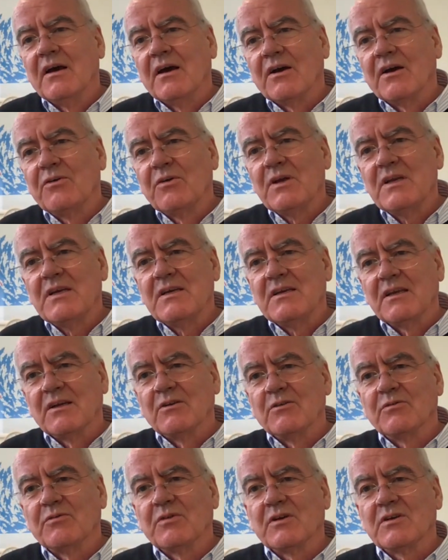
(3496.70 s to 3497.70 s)
Green
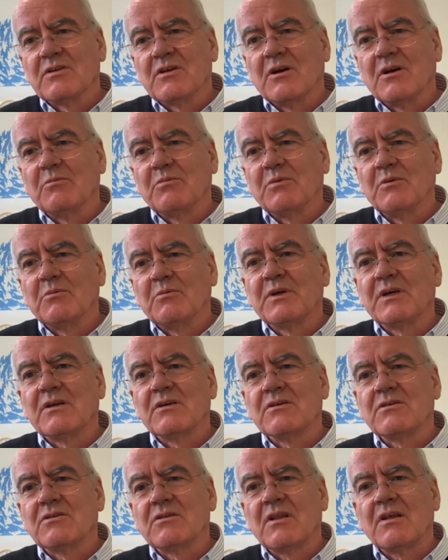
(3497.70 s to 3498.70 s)
Deal, for example,
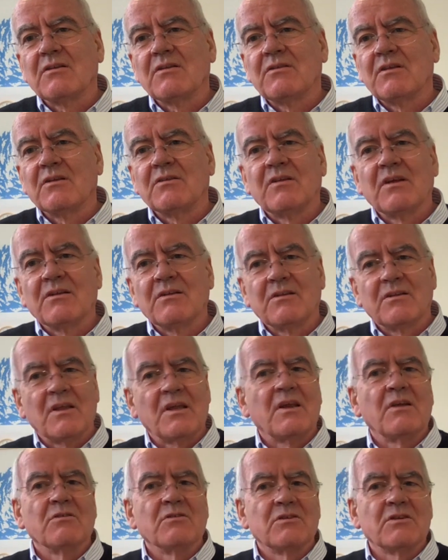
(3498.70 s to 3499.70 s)
because they
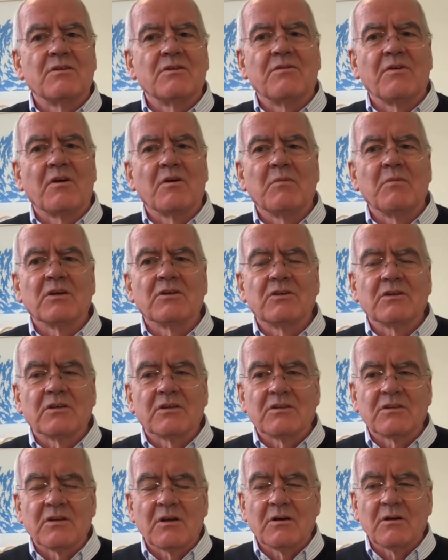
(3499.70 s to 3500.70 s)
don't see very much
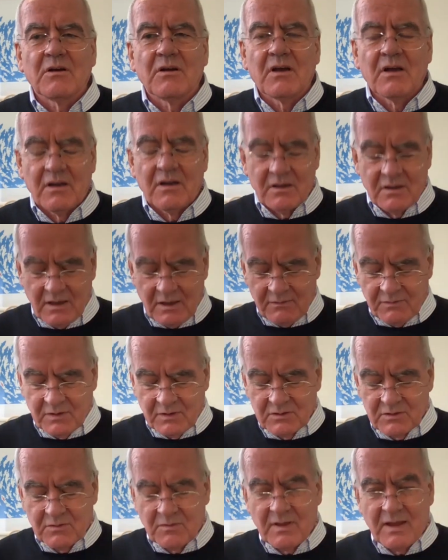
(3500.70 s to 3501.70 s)

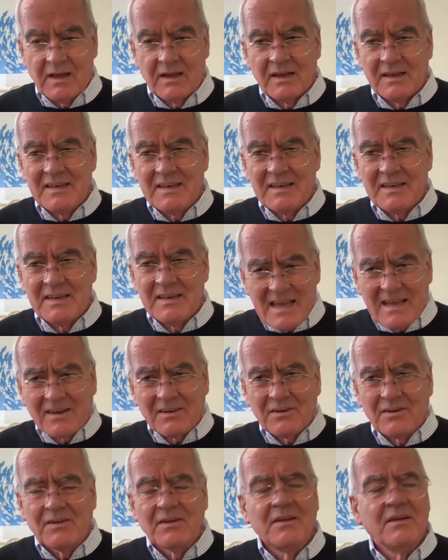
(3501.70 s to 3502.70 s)
evidence of that. And
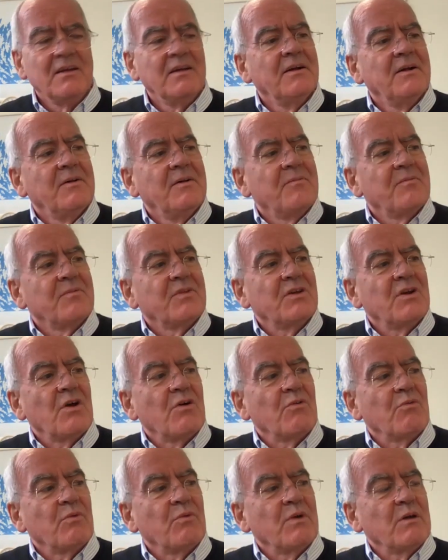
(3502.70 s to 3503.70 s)
yet, you
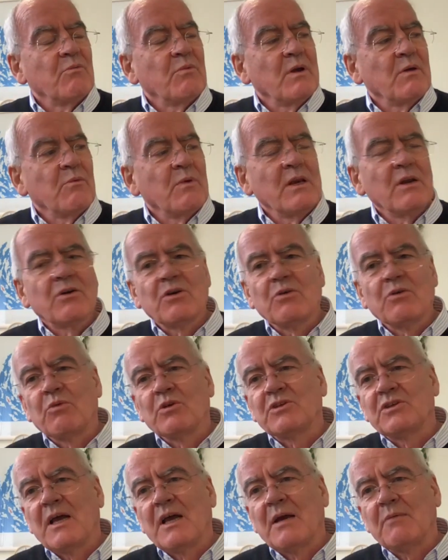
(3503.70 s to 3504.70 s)
know, we look at
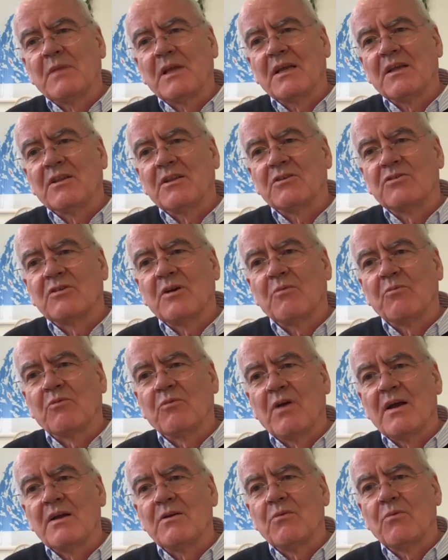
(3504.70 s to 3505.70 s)
what's happening in the Trump
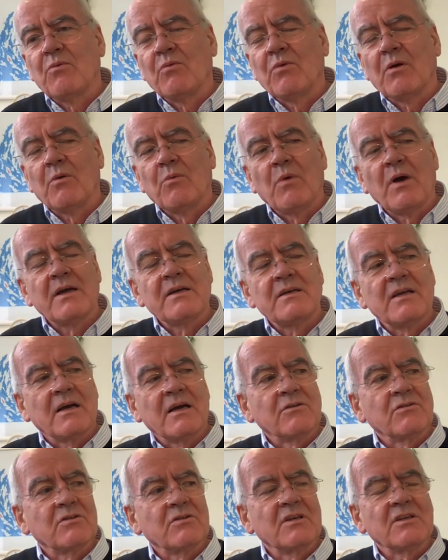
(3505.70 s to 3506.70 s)
White
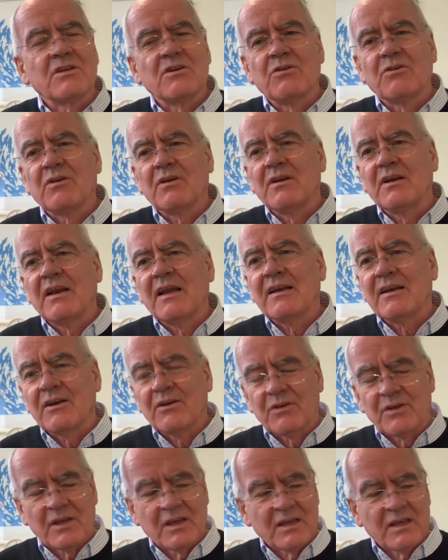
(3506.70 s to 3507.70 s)
House, and it's like
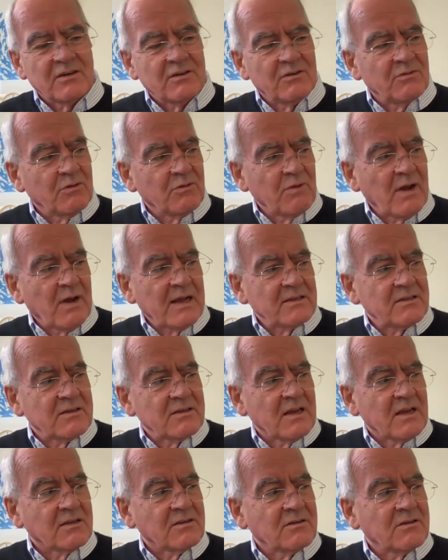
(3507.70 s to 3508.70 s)
looking into a rat's
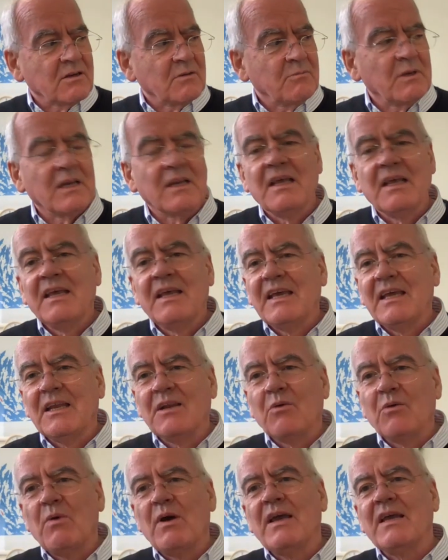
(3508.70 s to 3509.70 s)
nest. I mean, in
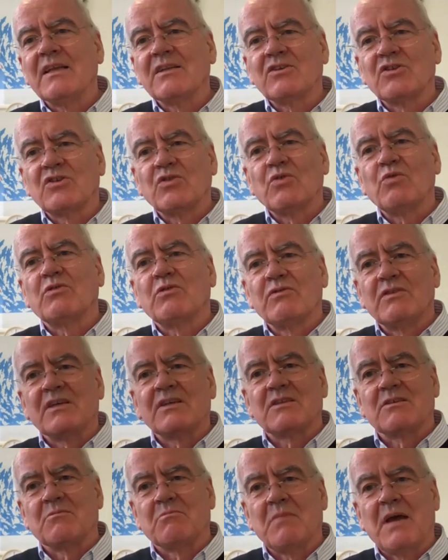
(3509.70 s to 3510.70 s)
a way, it sort of
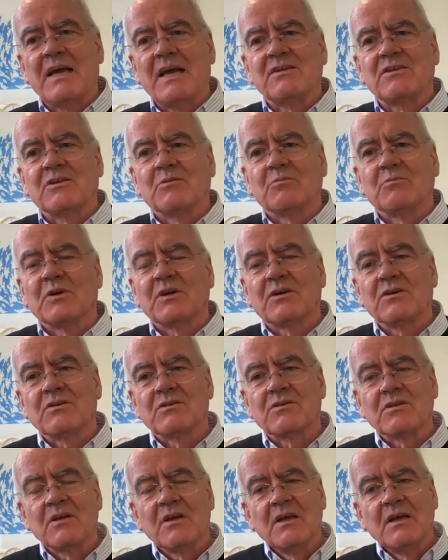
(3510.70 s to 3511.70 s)
doesn't matter,
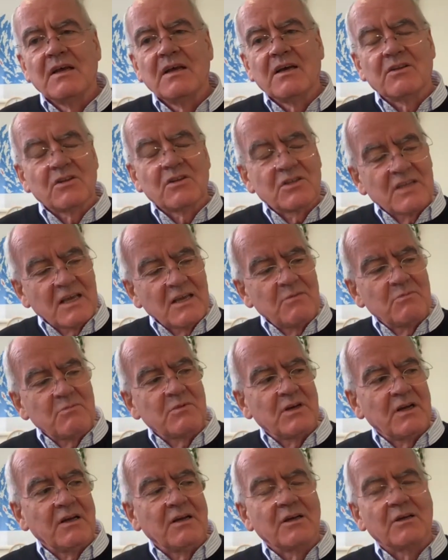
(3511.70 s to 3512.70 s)
because at the same
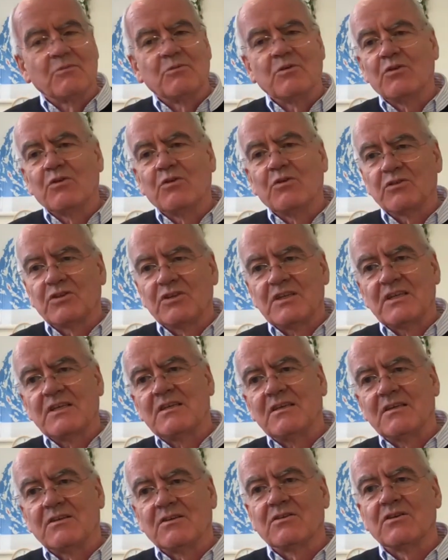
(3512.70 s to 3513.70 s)
time, you've got
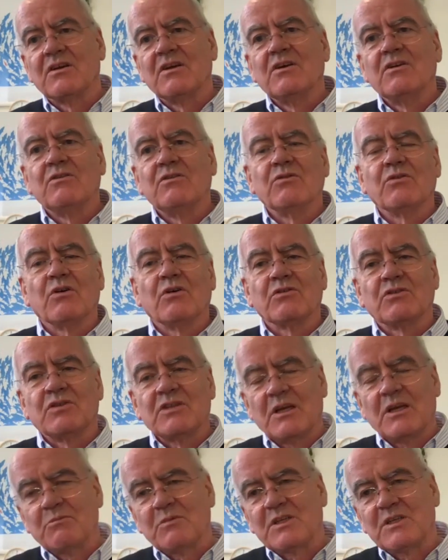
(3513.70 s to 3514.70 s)
cities, you've got
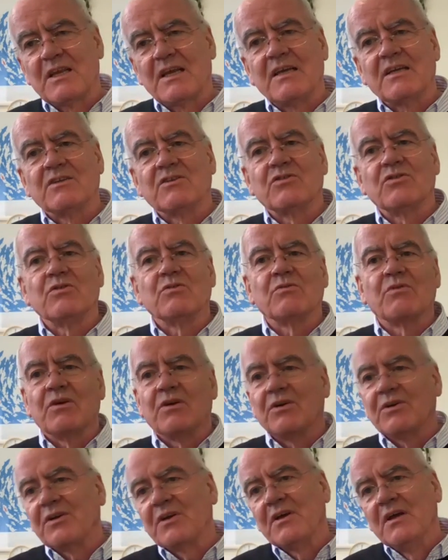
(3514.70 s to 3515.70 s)
some states, you've
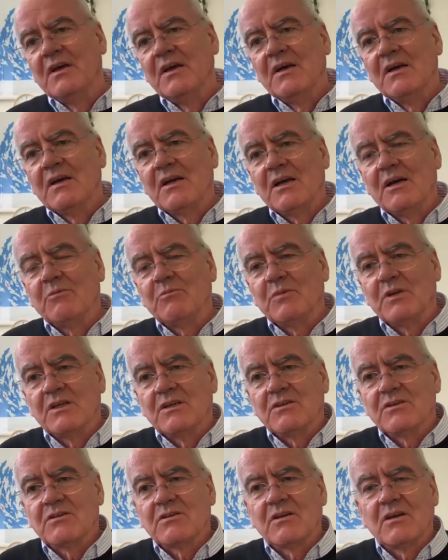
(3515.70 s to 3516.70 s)
got
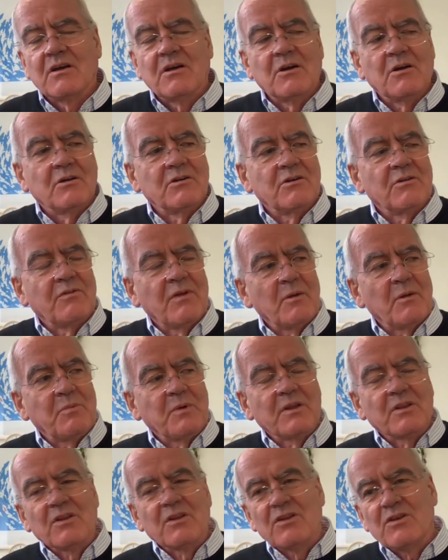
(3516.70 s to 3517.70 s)
companies
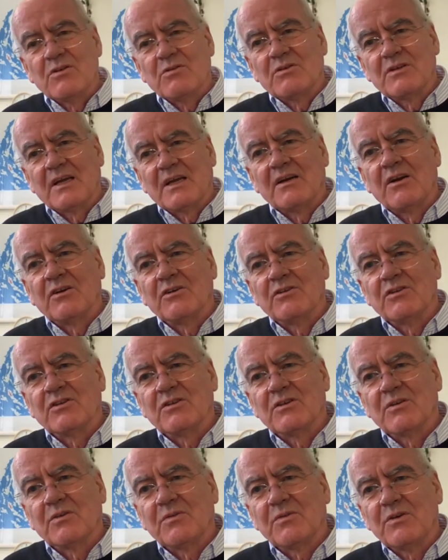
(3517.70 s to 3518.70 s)
developing the new technologies
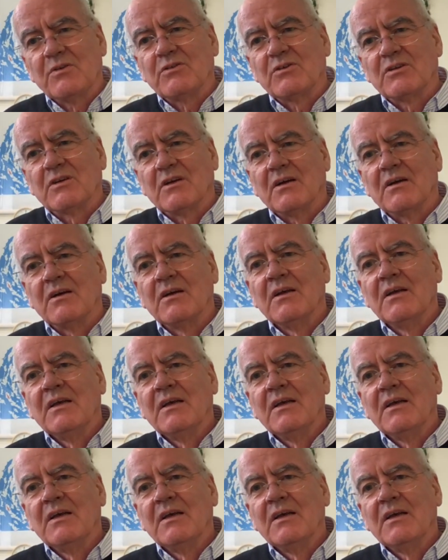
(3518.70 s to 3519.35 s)
of the future.